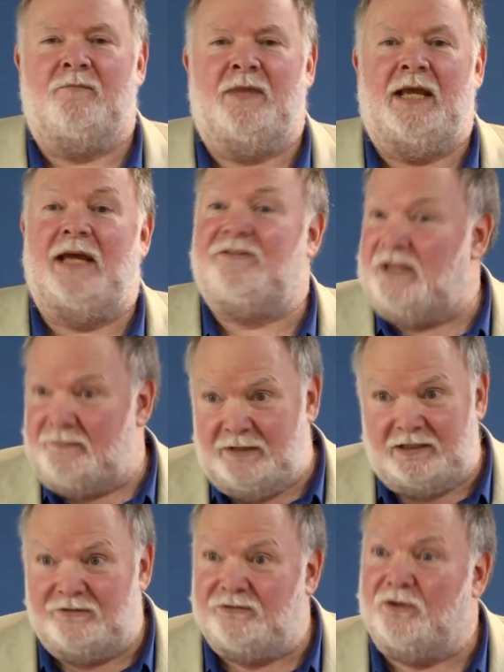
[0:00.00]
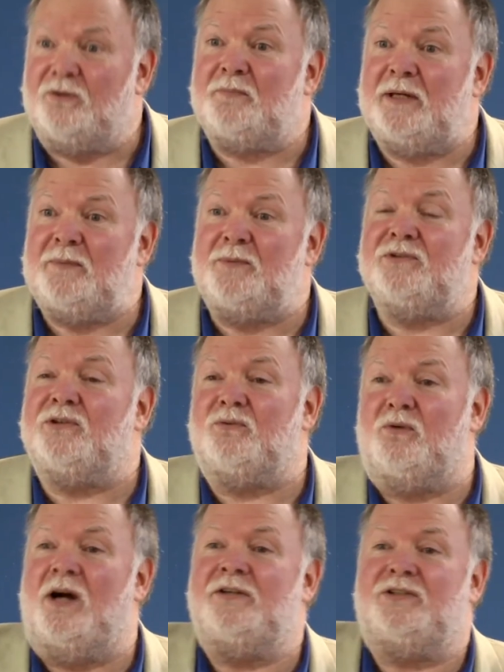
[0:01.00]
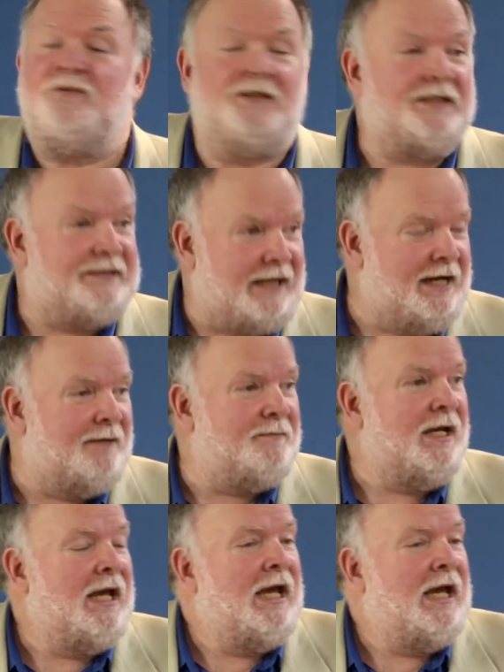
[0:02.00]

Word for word: and said if it concerned people to write to at the time,